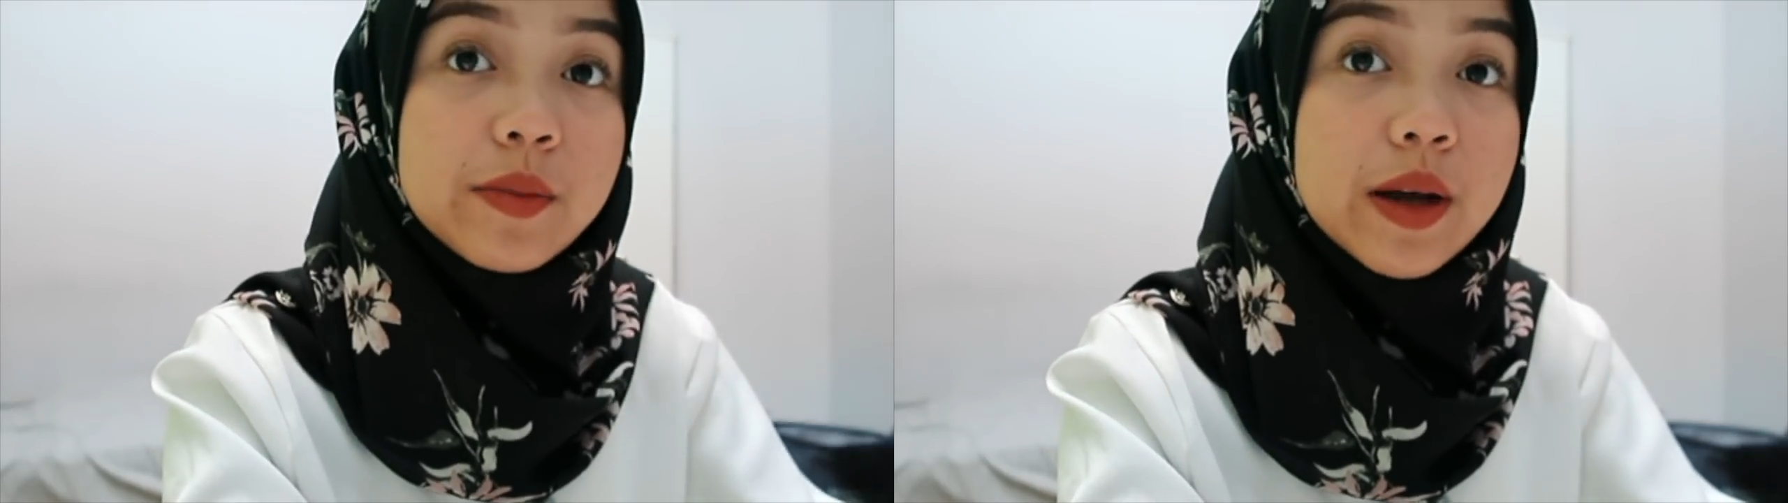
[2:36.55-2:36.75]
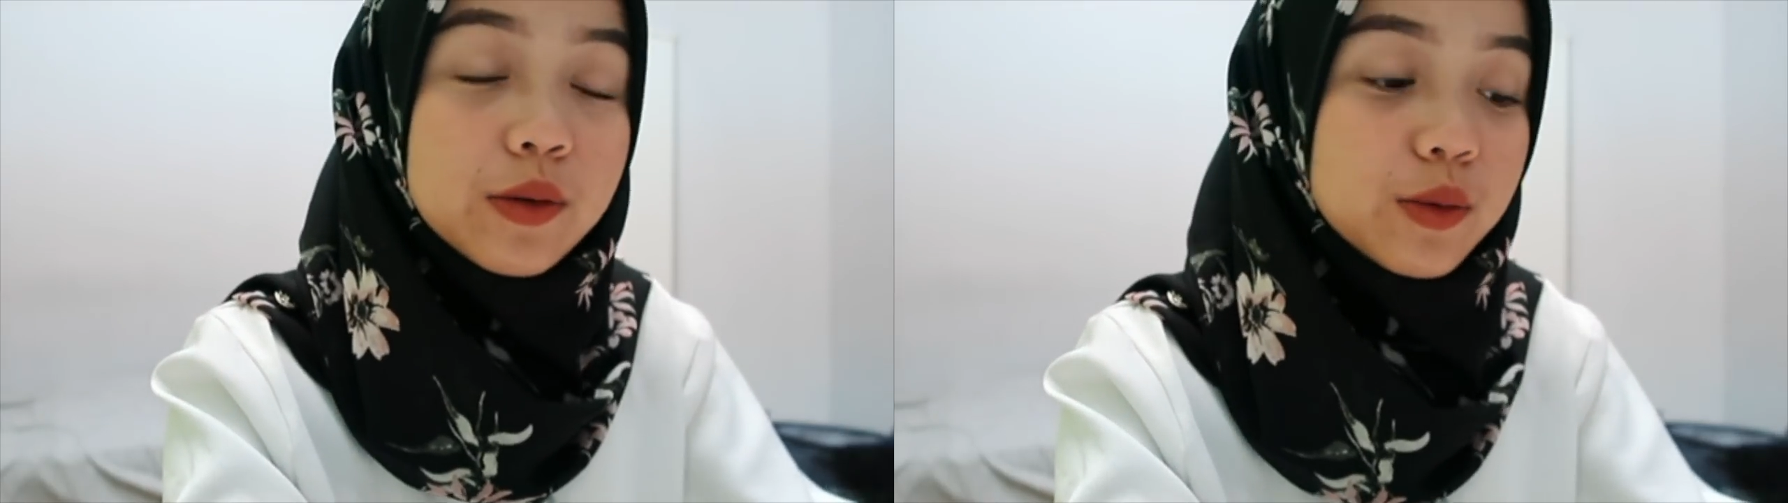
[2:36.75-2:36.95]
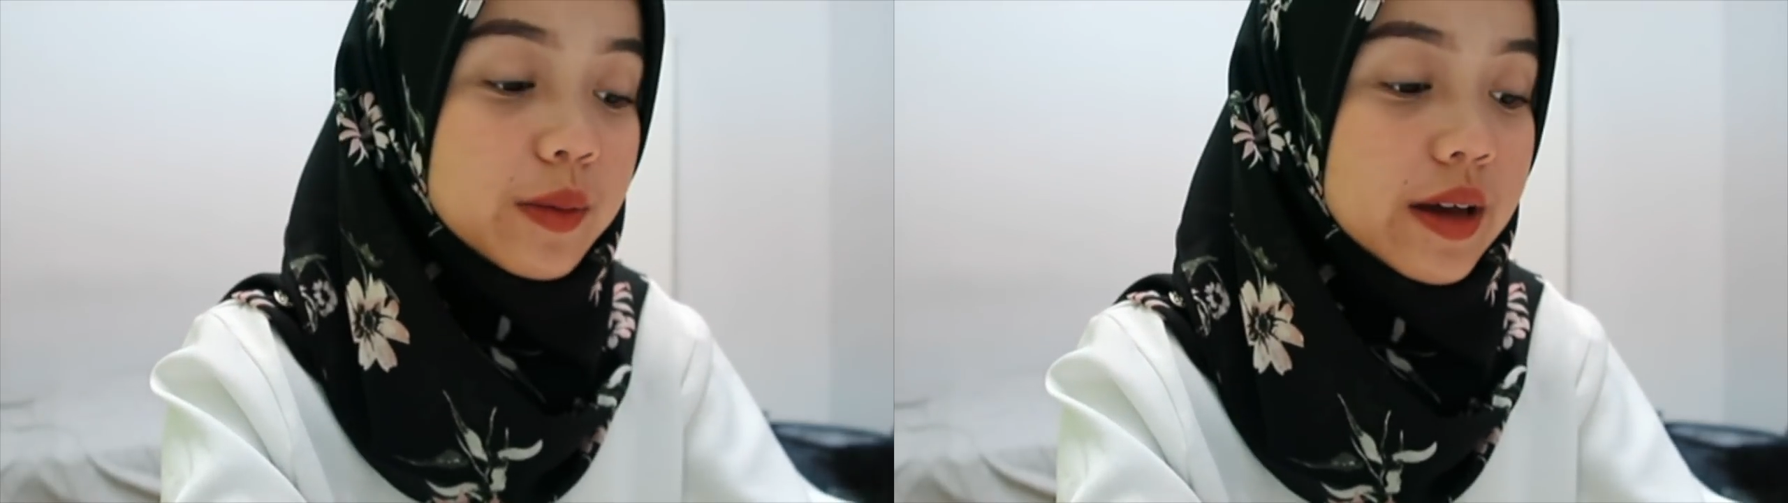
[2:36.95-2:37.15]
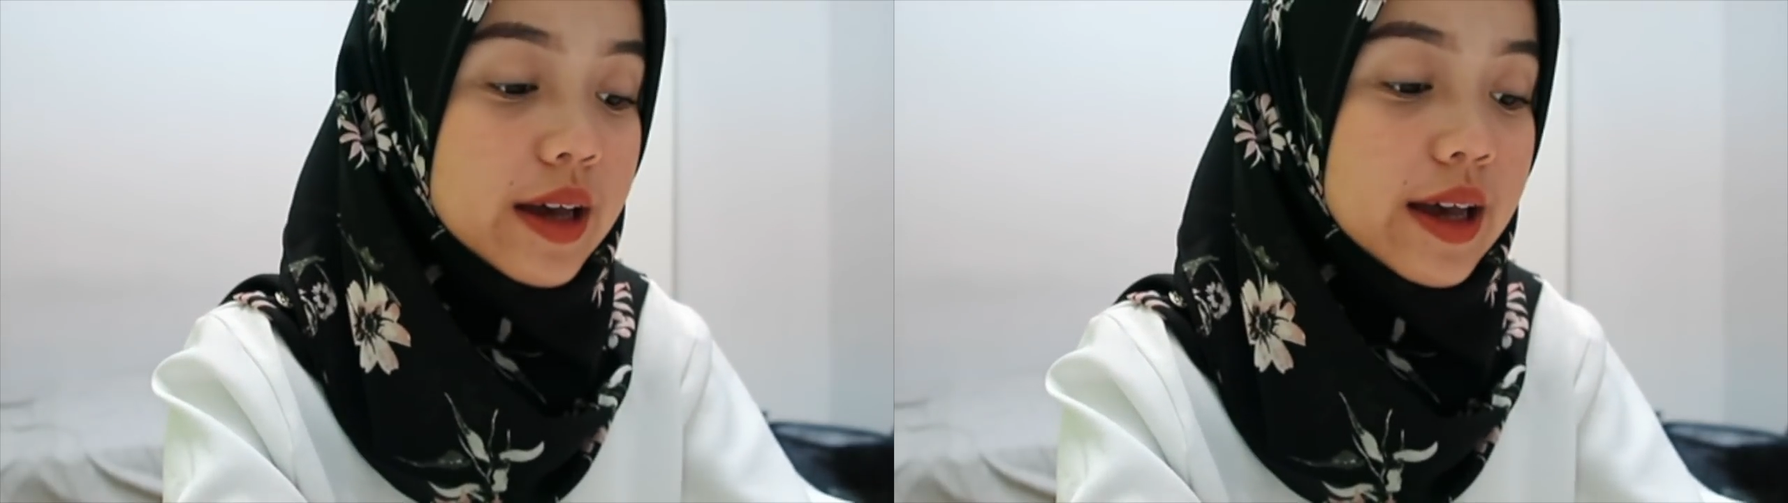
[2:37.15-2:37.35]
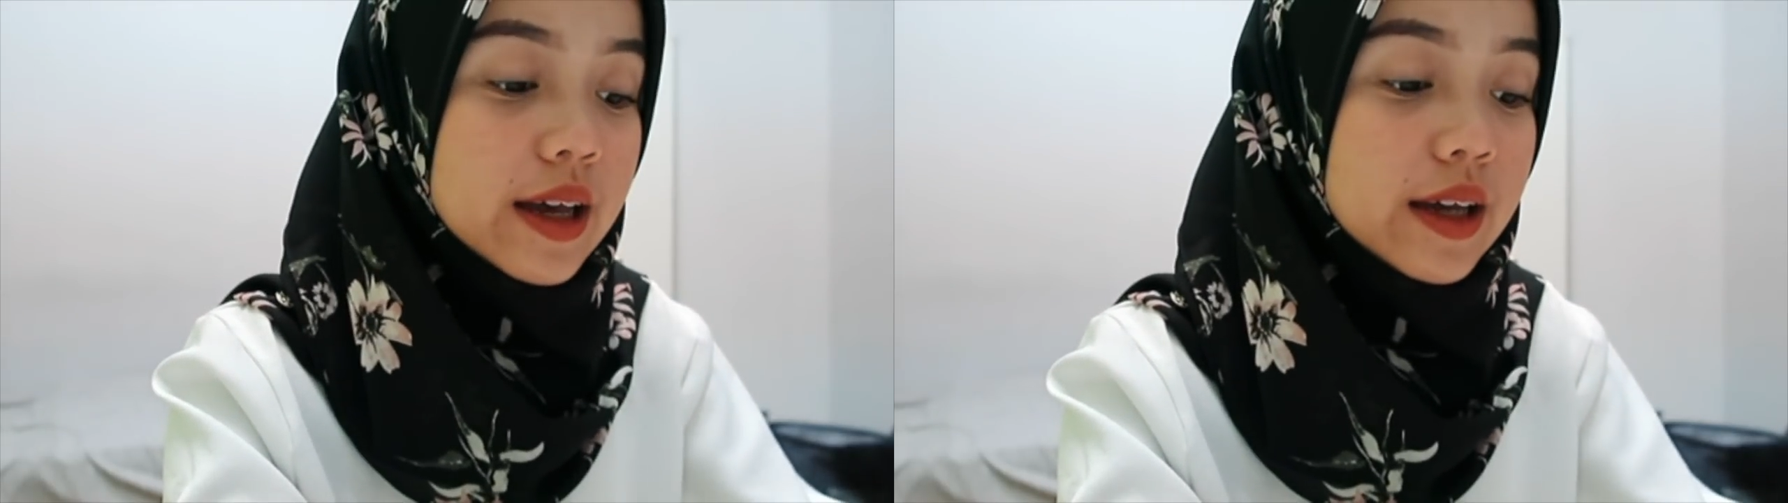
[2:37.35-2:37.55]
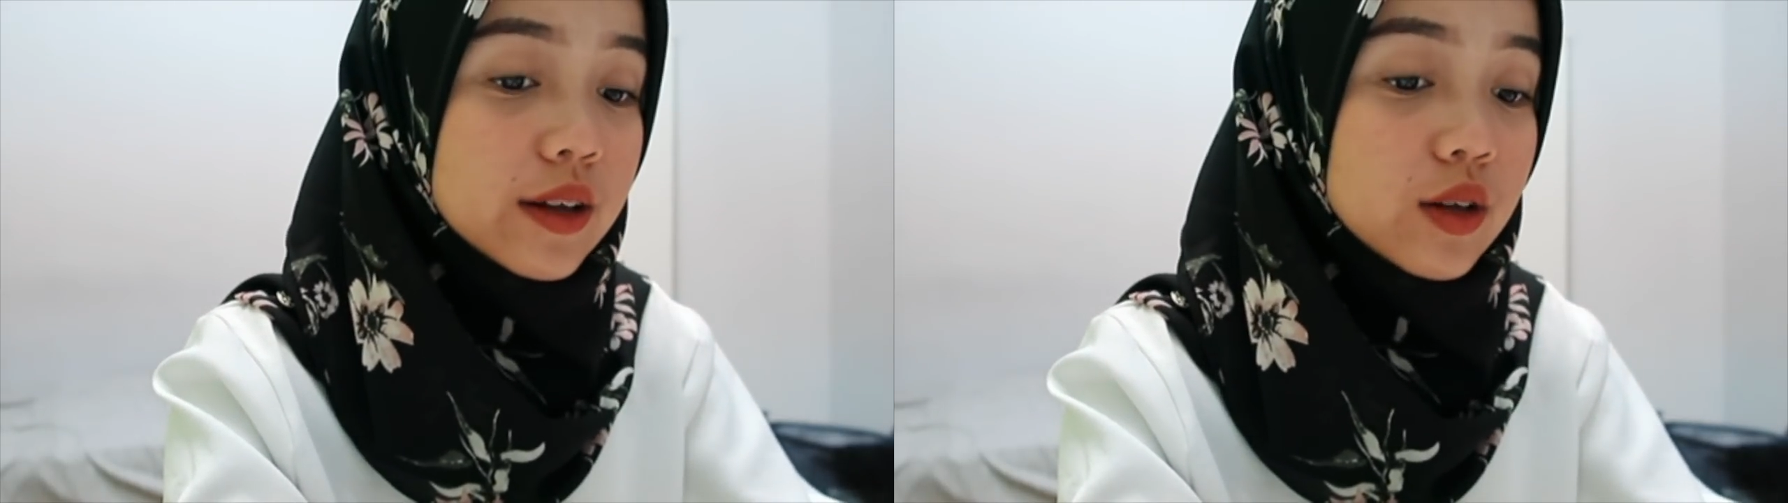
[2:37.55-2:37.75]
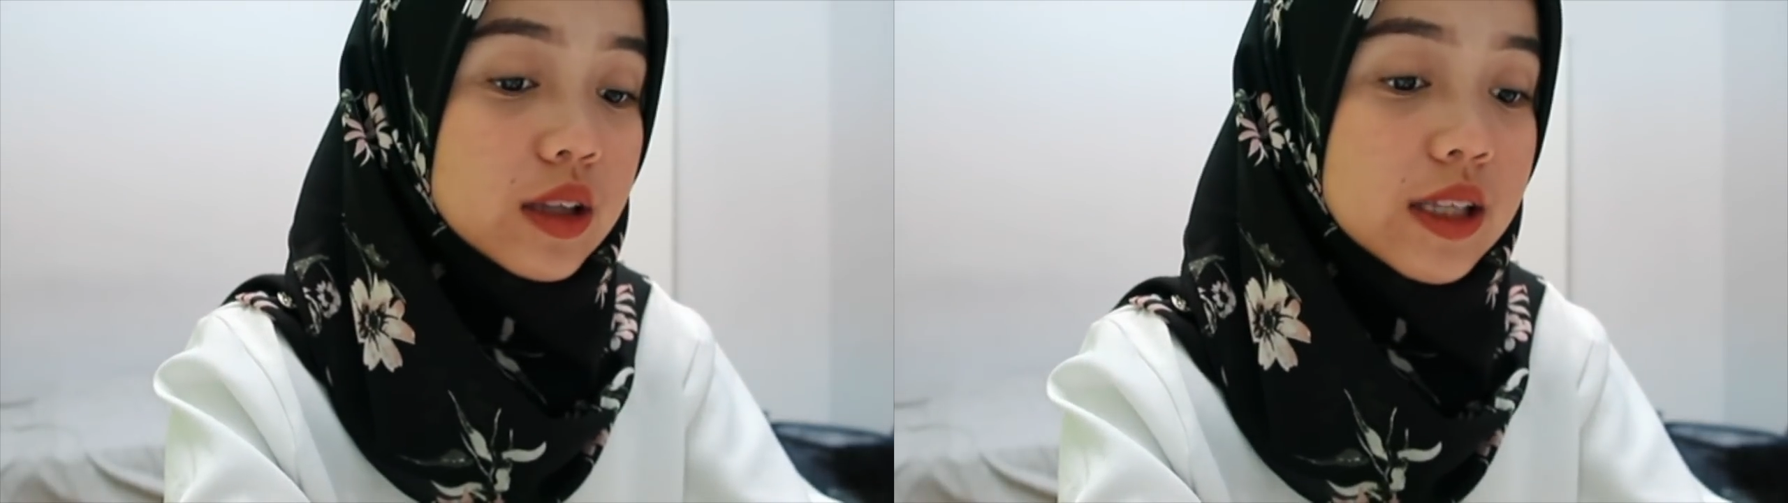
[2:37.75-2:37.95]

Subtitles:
my room at